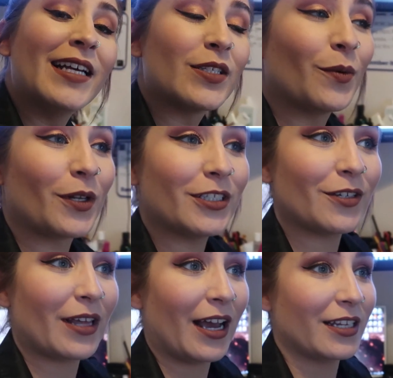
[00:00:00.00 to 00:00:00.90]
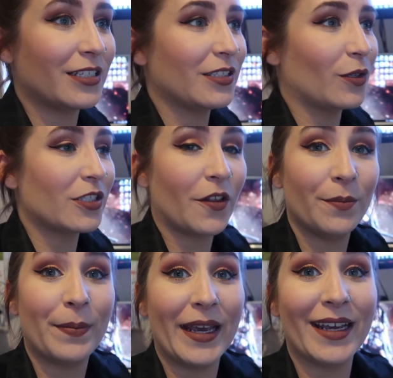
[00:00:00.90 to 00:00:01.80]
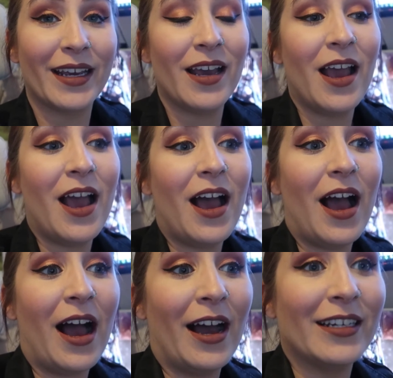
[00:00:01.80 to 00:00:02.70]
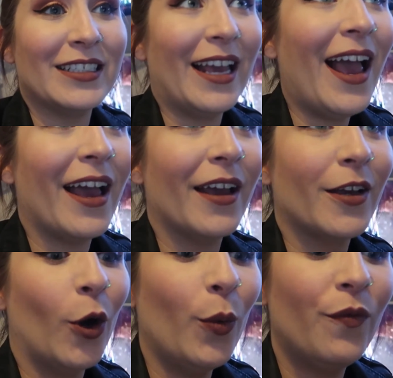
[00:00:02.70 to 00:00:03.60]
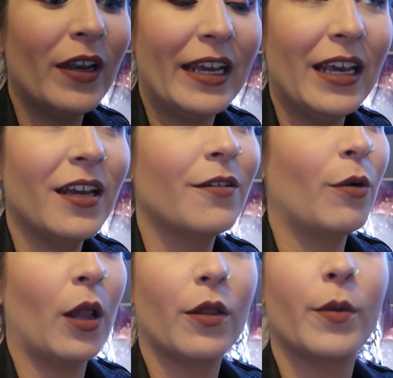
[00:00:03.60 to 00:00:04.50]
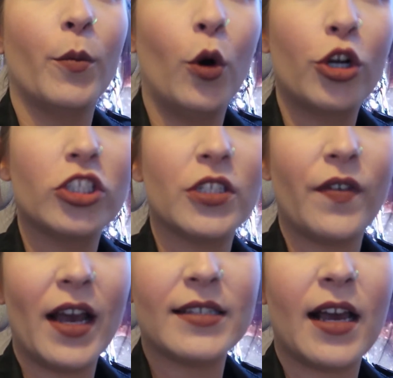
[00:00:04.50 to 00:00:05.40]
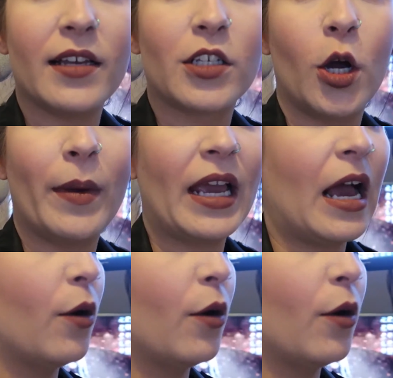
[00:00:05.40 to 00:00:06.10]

So we're gonna do that, so it's nothing big. And yeah, hopefully, well, the mortgage advisor is coming